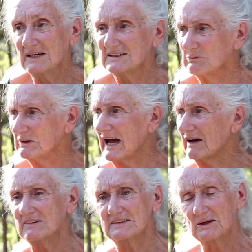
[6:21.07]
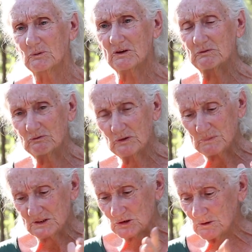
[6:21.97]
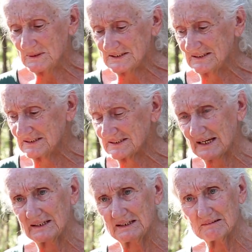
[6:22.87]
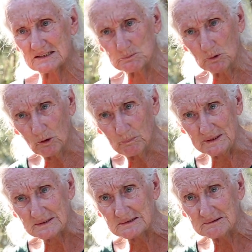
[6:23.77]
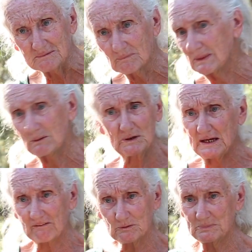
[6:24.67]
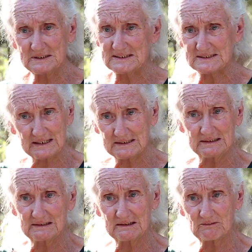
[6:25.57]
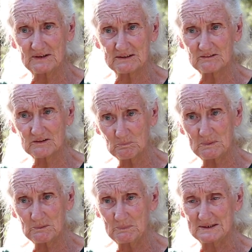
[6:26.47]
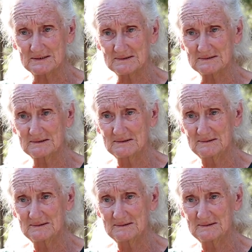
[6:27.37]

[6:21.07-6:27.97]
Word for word: See, we've been too busy studying the small bits. We haven't been studying the effect of the big bits.